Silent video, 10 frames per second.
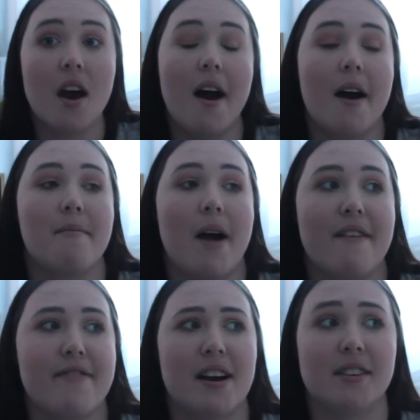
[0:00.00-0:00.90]
um, I
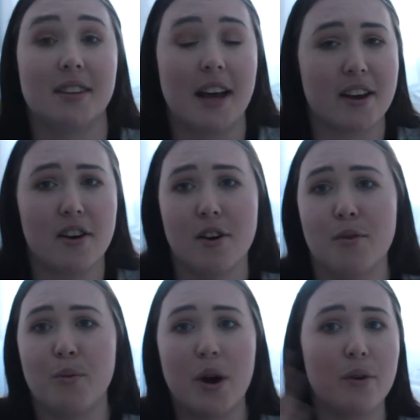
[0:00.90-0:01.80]
found like
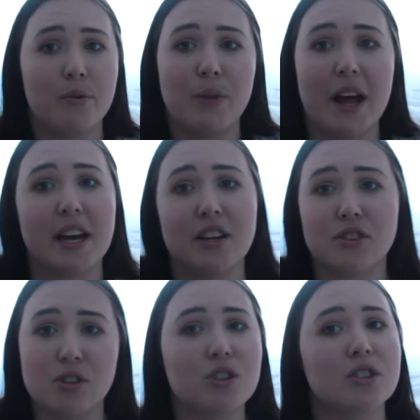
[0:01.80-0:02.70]
her well like
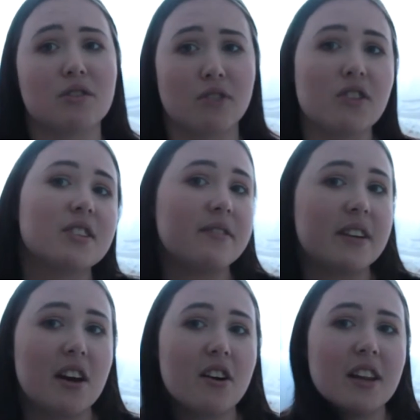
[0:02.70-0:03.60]
introducing Rosie
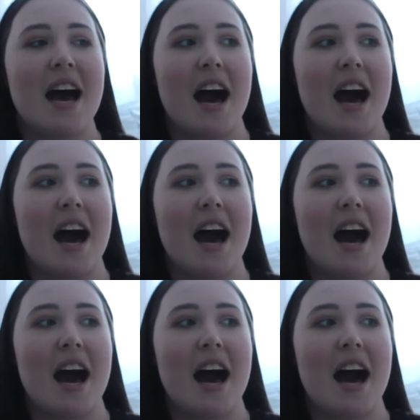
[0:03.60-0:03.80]
video